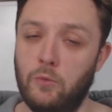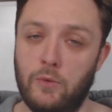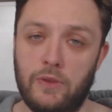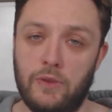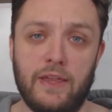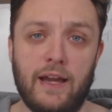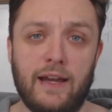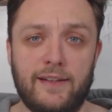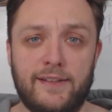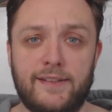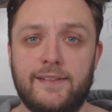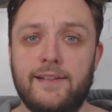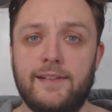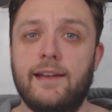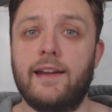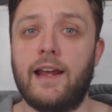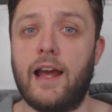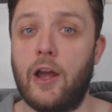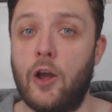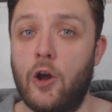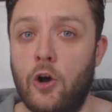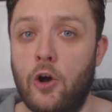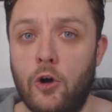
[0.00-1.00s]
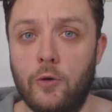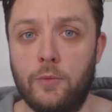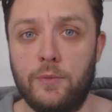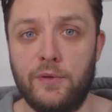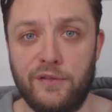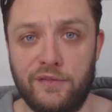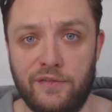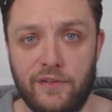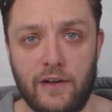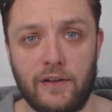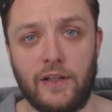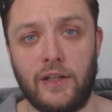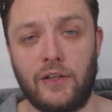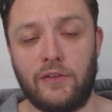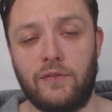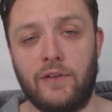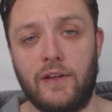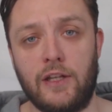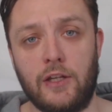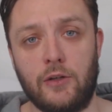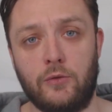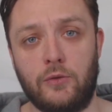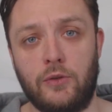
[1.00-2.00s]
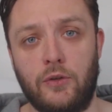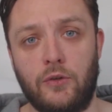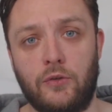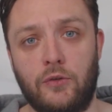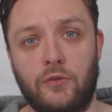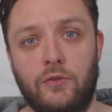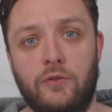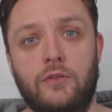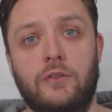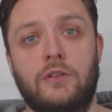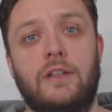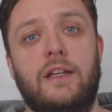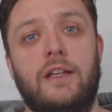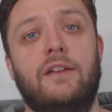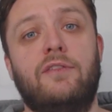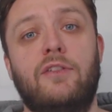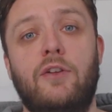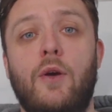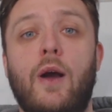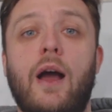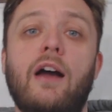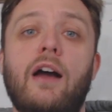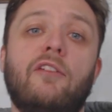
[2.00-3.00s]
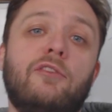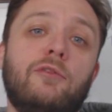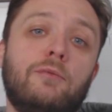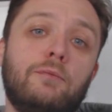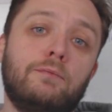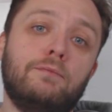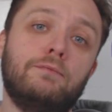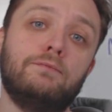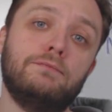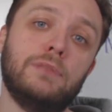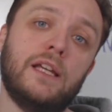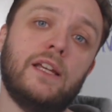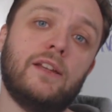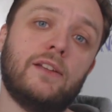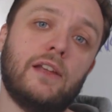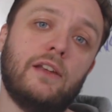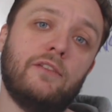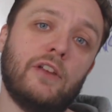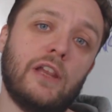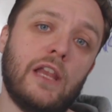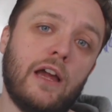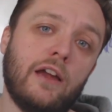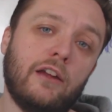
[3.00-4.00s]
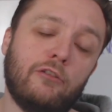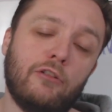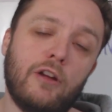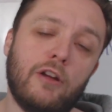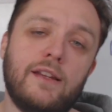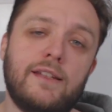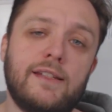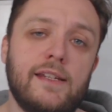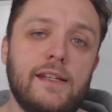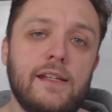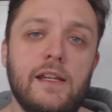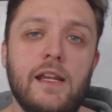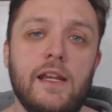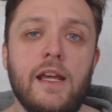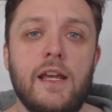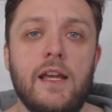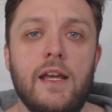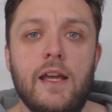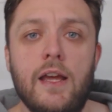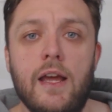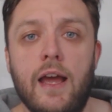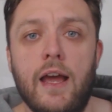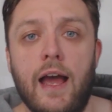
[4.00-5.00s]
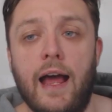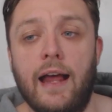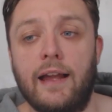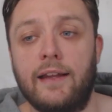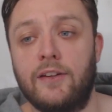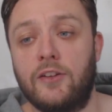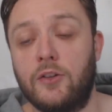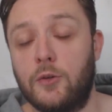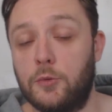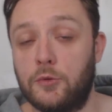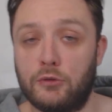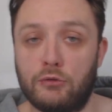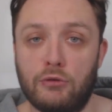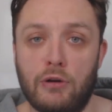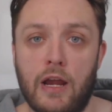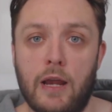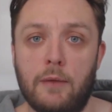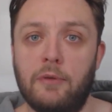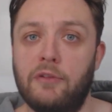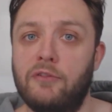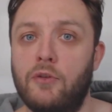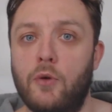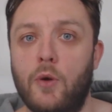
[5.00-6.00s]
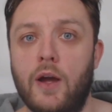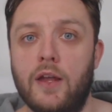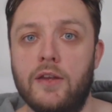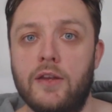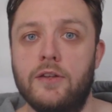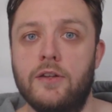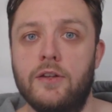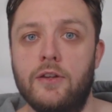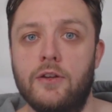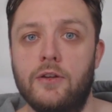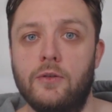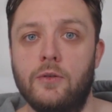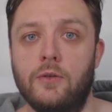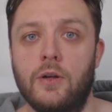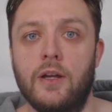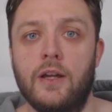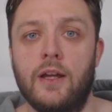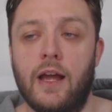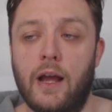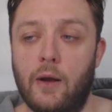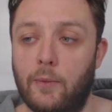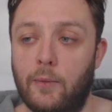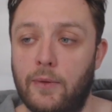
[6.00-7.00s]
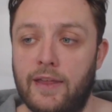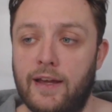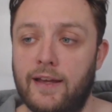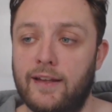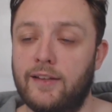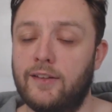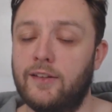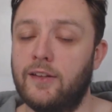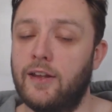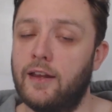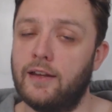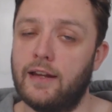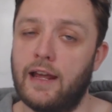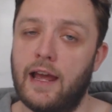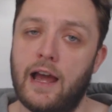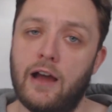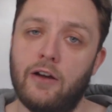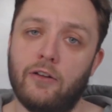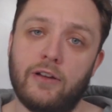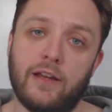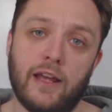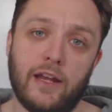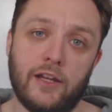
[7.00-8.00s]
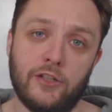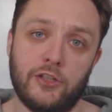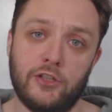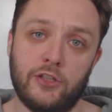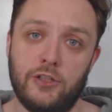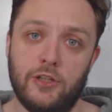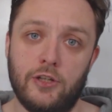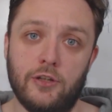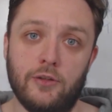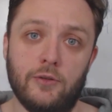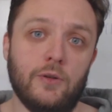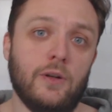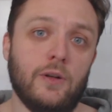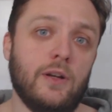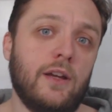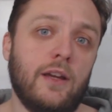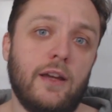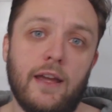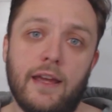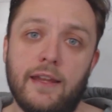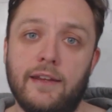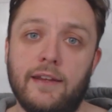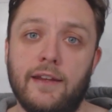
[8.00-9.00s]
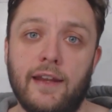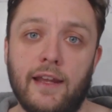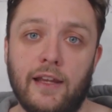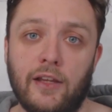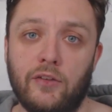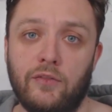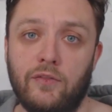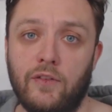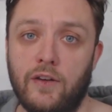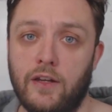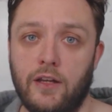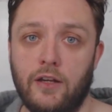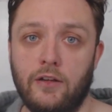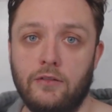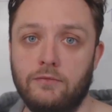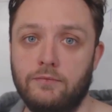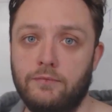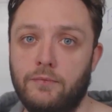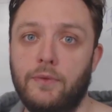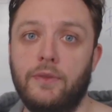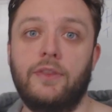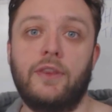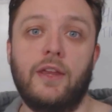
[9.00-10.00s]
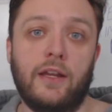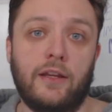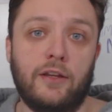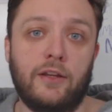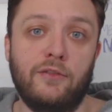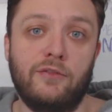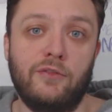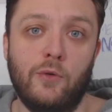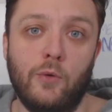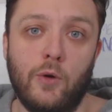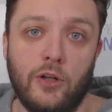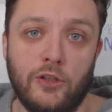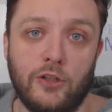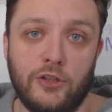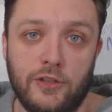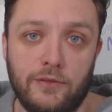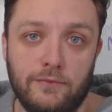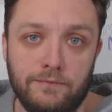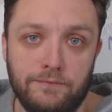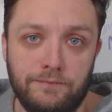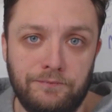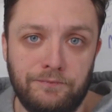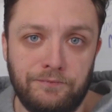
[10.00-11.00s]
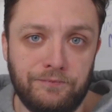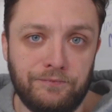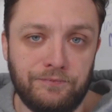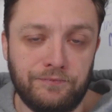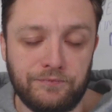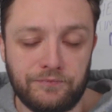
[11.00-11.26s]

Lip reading: With that said, I hope you found this video useful. If you have, please leave a like rating and subscribe if you are new. And with that said, I'll catch you in the next video. Thank you for watching.